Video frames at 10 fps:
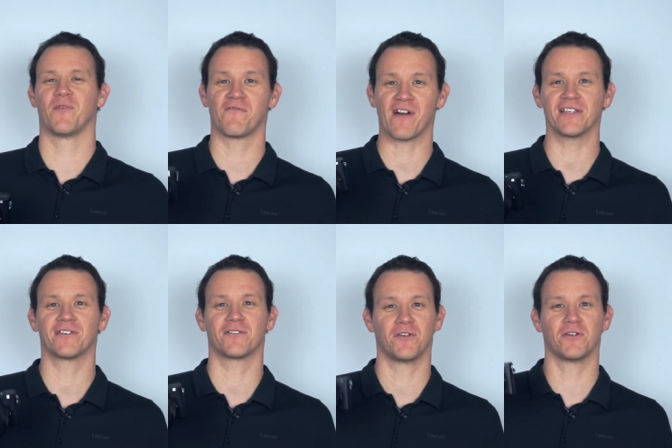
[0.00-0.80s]
the
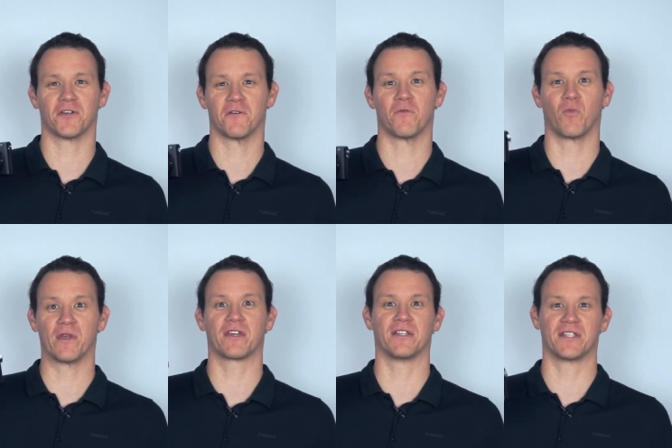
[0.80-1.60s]
fastest you can do
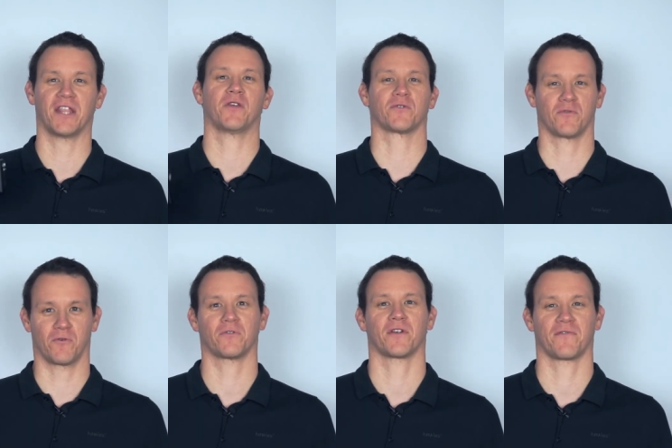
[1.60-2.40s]
with continuous
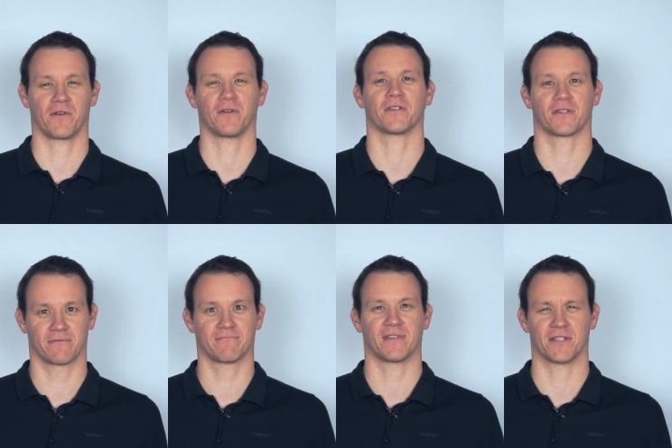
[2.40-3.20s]
autofocus.
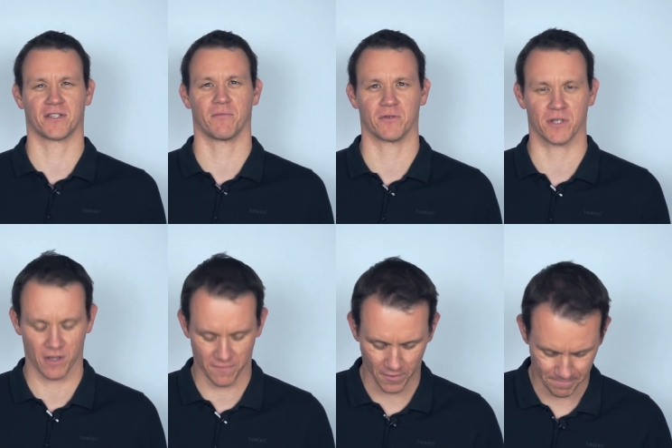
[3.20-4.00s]
That's the mode to
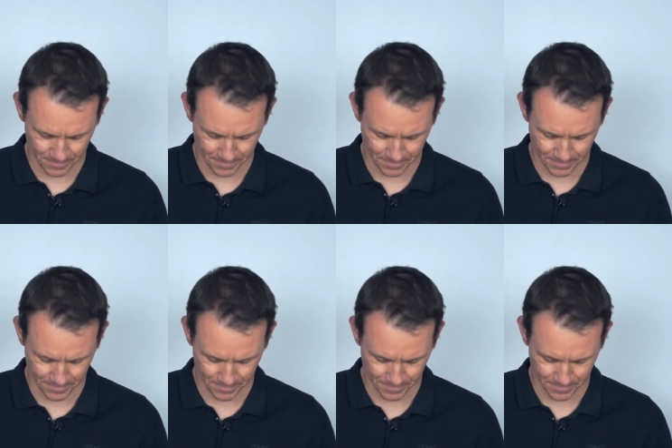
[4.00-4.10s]
go for.